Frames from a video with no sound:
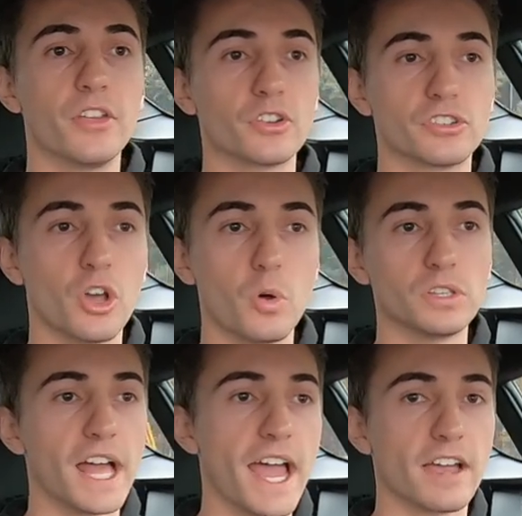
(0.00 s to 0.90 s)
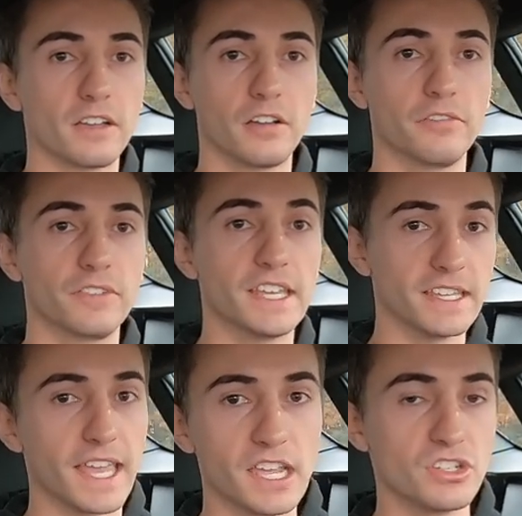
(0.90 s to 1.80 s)
there's no lag of
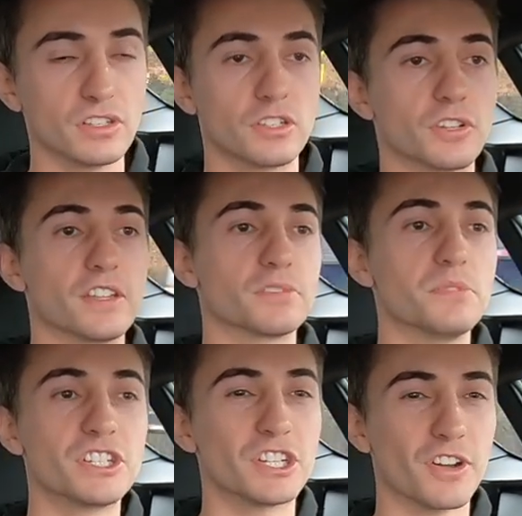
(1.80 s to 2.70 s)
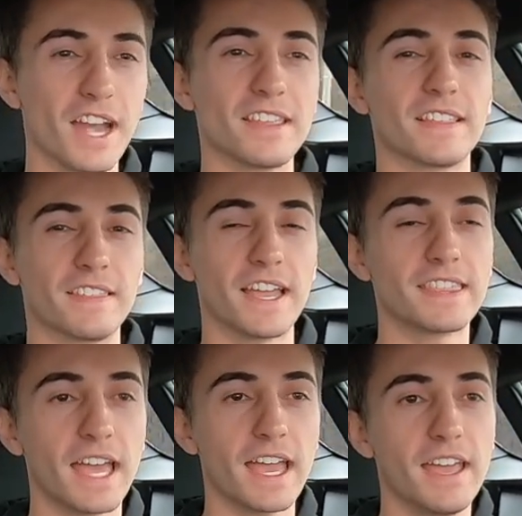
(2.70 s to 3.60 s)
engaging the transmission or anything
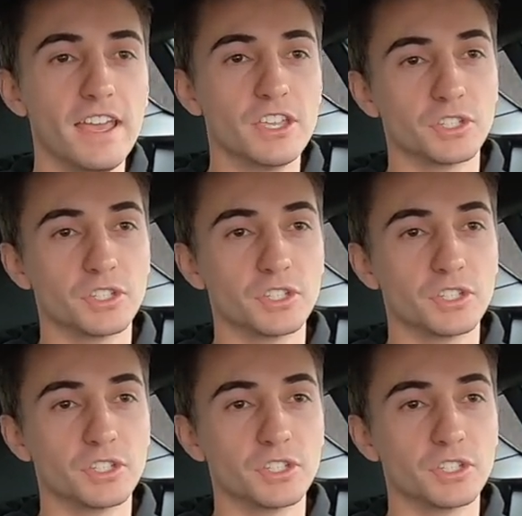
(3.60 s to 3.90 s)
like that.